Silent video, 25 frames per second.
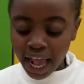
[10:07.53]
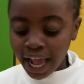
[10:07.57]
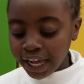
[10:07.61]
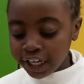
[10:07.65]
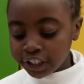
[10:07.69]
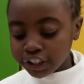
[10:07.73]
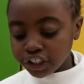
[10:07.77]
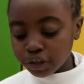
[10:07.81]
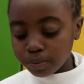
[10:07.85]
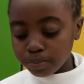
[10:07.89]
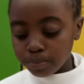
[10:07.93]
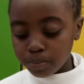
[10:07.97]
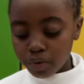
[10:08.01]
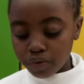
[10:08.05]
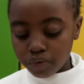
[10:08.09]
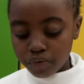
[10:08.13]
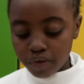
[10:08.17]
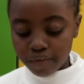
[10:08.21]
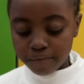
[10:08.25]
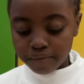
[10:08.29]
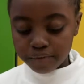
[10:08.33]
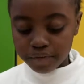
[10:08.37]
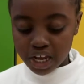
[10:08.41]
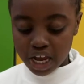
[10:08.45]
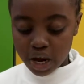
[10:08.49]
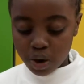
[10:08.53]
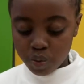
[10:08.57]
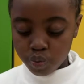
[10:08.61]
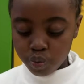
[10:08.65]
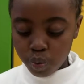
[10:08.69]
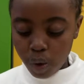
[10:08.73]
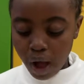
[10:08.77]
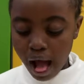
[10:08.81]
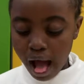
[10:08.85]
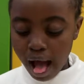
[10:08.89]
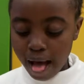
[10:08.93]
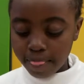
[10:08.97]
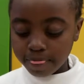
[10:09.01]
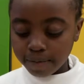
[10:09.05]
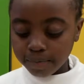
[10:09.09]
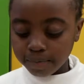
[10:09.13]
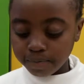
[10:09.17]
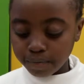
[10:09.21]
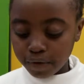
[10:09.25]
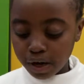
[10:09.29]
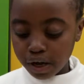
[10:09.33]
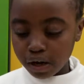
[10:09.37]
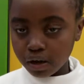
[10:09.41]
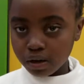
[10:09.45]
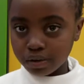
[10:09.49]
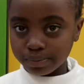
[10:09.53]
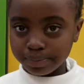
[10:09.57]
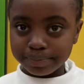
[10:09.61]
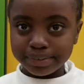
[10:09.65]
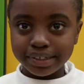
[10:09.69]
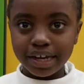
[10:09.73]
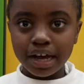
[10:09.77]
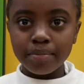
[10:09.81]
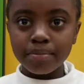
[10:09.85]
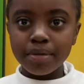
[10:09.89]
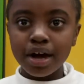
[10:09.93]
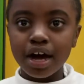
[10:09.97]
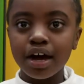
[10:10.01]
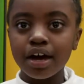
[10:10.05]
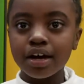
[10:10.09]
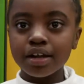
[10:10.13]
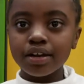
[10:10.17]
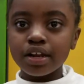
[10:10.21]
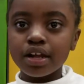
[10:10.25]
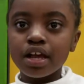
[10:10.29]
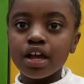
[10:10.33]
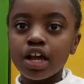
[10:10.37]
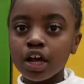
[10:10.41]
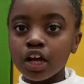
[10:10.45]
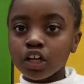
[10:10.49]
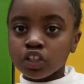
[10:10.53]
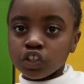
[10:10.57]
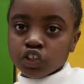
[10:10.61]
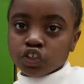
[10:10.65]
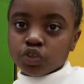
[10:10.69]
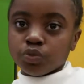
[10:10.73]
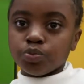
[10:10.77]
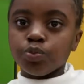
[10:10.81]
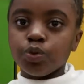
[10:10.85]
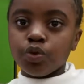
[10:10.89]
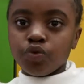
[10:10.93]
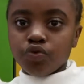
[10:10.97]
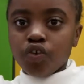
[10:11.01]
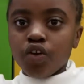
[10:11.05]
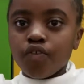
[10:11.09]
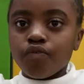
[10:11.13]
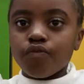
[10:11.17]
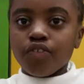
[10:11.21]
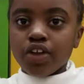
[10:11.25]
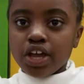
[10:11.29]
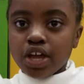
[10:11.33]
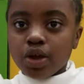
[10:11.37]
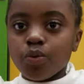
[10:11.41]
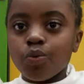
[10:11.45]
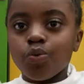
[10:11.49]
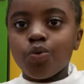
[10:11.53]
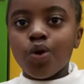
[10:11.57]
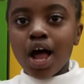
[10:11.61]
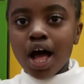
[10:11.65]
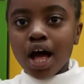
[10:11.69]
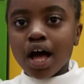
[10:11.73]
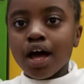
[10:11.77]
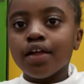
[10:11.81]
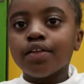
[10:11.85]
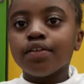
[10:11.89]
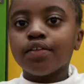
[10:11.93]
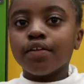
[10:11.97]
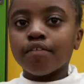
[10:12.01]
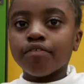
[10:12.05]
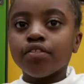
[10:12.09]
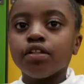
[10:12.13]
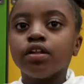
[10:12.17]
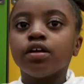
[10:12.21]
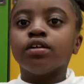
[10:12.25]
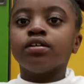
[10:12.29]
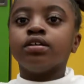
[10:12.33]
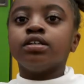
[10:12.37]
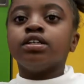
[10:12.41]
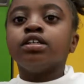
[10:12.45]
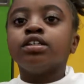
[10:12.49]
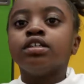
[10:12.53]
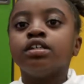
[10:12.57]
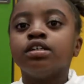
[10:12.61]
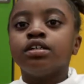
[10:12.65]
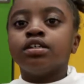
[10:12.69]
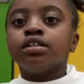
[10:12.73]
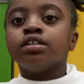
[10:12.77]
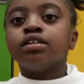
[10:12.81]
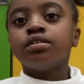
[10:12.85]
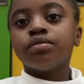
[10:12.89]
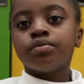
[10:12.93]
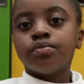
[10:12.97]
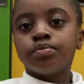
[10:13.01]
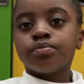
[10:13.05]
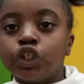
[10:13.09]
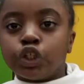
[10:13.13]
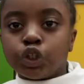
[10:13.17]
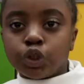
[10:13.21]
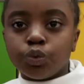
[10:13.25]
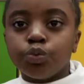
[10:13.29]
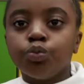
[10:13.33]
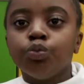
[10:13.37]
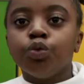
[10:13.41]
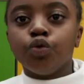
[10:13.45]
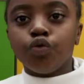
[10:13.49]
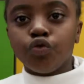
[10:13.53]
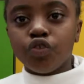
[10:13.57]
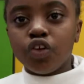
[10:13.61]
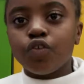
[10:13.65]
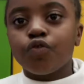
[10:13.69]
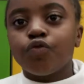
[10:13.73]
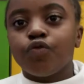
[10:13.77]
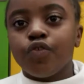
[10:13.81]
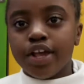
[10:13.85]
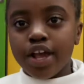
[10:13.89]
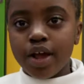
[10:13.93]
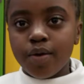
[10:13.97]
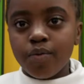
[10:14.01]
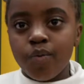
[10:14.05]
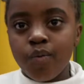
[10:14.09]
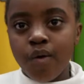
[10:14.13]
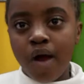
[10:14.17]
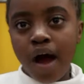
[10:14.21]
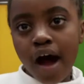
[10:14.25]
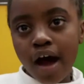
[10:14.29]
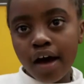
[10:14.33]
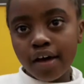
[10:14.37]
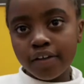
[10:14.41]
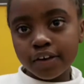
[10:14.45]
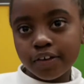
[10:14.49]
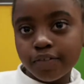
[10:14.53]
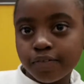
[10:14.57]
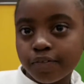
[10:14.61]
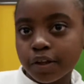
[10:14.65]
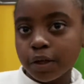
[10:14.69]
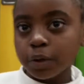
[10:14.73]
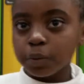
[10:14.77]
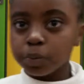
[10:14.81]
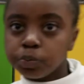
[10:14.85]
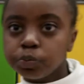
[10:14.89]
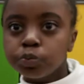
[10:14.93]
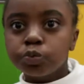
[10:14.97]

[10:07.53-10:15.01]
So move your feet around the floor, come on. So move your feet around the floor. So move your feet around the floor.